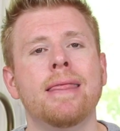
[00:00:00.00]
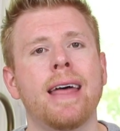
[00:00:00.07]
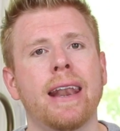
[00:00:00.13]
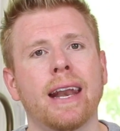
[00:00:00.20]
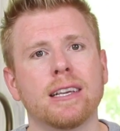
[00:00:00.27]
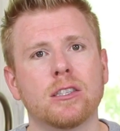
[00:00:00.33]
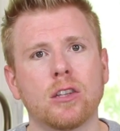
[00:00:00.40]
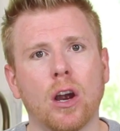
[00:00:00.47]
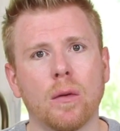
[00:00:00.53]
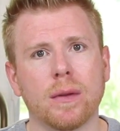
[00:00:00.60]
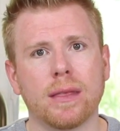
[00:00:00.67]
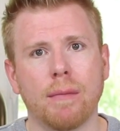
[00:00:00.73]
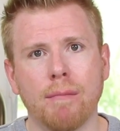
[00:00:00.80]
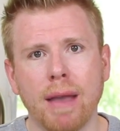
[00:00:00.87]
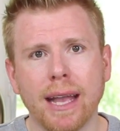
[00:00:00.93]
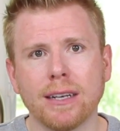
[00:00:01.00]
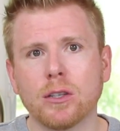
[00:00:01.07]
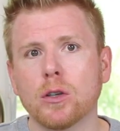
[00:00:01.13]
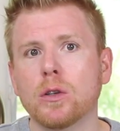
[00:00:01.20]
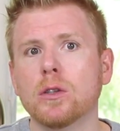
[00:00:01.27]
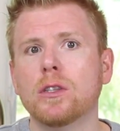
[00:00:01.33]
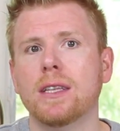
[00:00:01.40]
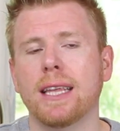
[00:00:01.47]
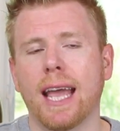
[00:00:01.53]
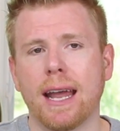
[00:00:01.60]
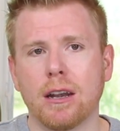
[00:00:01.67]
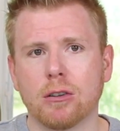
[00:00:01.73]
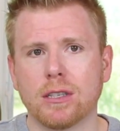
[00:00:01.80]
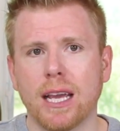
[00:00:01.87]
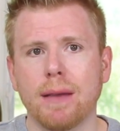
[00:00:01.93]
Then I start with the mantle, to the
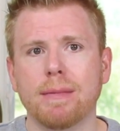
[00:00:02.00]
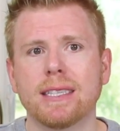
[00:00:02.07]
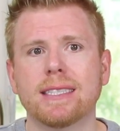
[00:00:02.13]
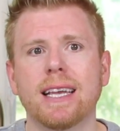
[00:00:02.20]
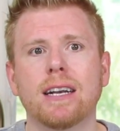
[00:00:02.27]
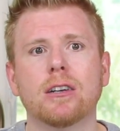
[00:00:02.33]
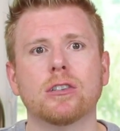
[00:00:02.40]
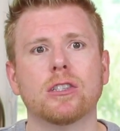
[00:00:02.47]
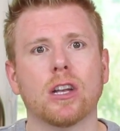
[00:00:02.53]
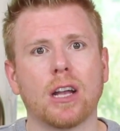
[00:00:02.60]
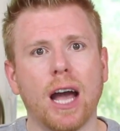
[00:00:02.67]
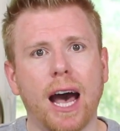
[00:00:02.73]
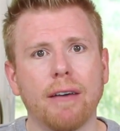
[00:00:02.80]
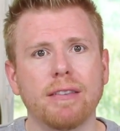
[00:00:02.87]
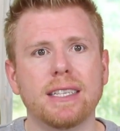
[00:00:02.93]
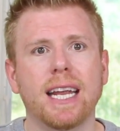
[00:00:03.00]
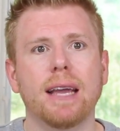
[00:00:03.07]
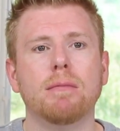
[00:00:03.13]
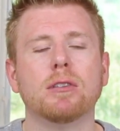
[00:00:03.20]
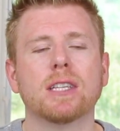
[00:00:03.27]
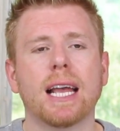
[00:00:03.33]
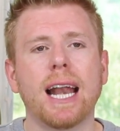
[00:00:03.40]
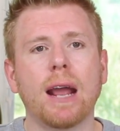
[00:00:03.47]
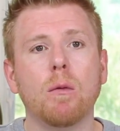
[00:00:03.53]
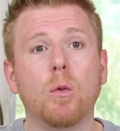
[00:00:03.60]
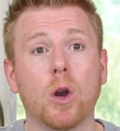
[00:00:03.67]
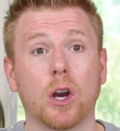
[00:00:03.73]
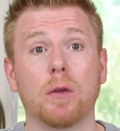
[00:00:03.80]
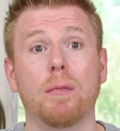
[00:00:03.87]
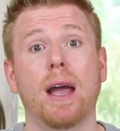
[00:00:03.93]
entertainment centers, to coffee tables, and I
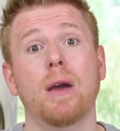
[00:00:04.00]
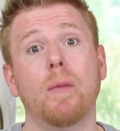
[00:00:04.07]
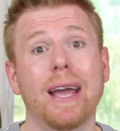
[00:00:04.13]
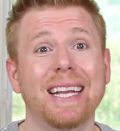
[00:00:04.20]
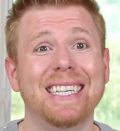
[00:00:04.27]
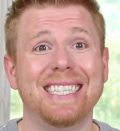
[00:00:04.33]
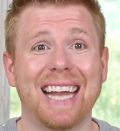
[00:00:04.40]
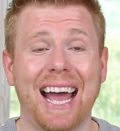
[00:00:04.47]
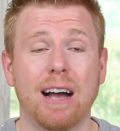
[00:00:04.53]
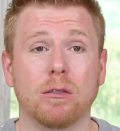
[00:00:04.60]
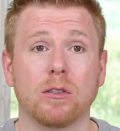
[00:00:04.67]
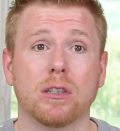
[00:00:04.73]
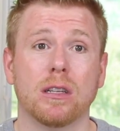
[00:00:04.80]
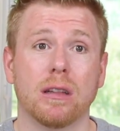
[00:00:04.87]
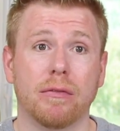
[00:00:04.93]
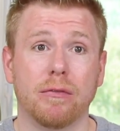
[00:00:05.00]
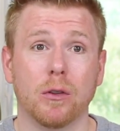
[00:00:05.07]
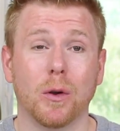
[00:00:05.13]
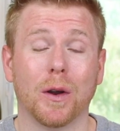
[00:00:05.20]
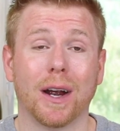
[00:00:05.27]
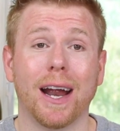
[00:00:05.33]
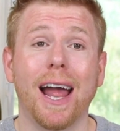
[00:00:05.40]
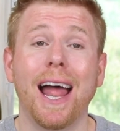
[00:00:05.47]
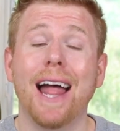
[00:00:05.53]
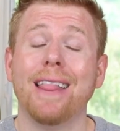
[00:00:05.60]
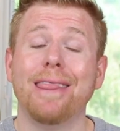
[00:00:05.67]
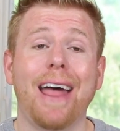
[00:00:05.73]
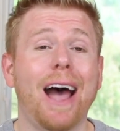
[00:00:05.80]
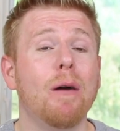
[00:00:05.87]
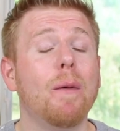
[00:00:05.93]
work my way down to the floor.
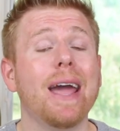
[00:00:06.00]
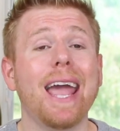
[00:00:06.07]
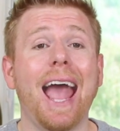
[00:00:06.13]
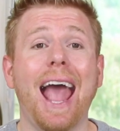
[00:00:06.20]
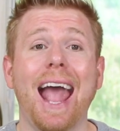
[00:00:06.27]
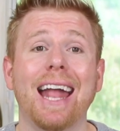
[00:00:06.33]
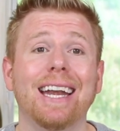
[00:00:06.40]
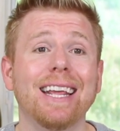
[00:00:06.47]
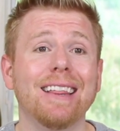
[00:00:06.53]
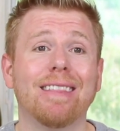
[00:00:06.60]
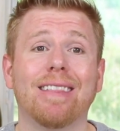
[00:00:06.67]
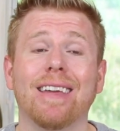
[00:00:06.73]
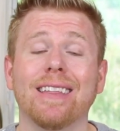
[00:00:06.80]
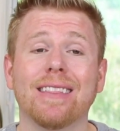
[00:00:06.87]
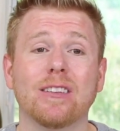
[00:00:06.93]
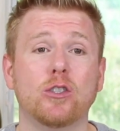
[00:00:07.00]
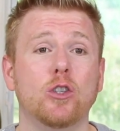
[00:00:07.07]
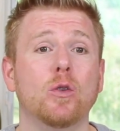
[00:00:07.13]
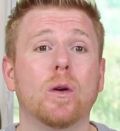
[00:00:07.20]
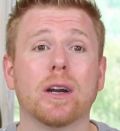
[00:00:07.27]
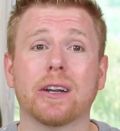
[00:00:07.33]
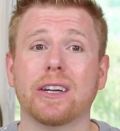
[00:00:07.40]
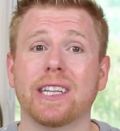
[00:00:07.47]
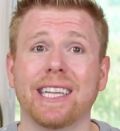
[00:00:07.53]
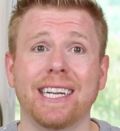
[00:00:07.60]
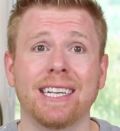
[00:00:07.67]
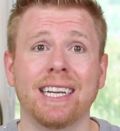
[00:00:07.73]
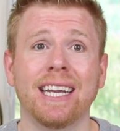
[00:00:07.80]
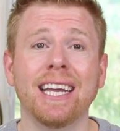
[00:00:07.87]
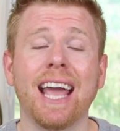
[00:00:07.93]
That way, anything that you are
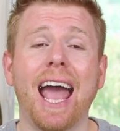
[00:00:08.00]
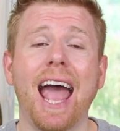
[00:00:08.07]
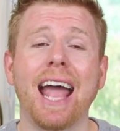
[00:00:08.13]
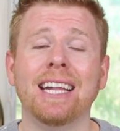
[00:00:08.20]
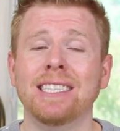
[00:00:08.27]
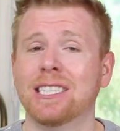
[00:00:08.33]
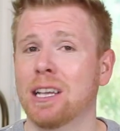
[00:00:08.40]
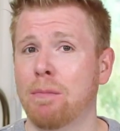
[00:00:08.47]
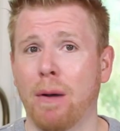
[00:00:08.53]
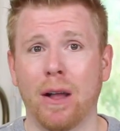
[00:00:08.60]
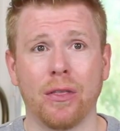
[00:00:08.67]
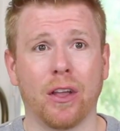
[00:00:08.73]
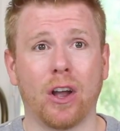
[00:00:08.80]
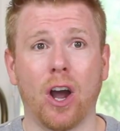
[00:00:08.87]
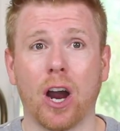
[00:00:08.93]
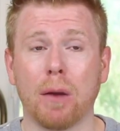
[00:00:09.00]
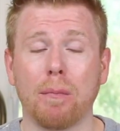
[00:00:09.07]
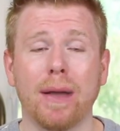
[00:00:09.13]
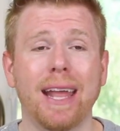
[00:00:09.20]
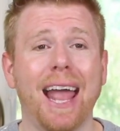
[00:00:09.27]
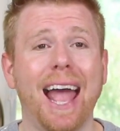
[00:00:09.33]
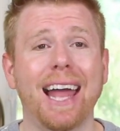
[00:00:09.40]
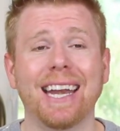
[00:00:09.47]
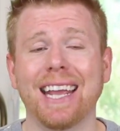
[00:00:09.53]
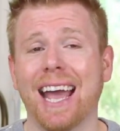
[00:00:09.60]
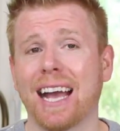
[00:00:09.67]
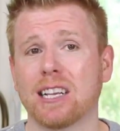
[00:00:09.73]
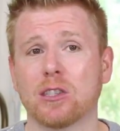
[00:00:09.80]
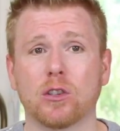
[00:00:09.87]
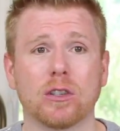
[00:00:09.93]
cleaning ends up on the carpet, any
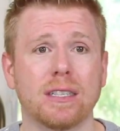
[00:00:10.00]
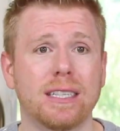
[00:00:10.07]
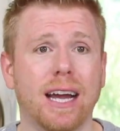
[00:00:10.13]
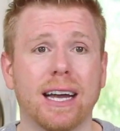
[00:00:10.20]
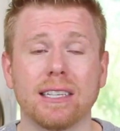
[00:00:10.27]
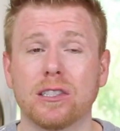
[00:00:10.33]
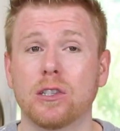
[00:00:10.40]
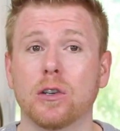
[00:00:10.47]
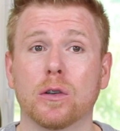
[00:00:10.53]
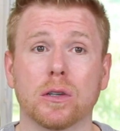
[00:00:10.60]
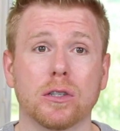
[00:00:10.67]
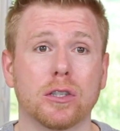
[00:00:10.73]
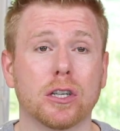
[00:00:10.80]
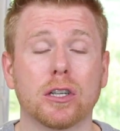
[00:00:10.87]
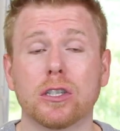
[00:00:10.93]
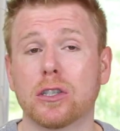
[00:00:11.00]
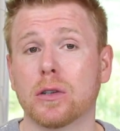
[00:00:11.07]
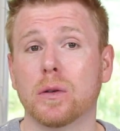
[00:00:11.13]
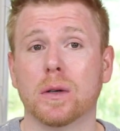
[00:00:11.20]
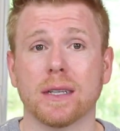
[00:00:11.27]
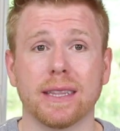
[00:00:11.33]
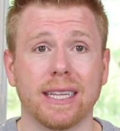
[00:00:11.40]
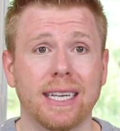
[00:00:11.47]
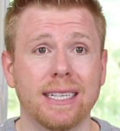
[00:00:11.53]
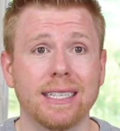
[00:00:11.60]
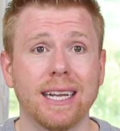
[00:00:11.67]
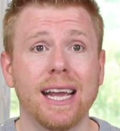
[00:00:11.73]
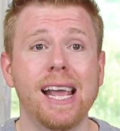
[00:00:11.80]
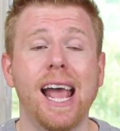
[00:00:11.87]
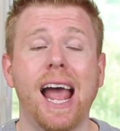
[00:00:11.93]
extra dust or dirt or lint,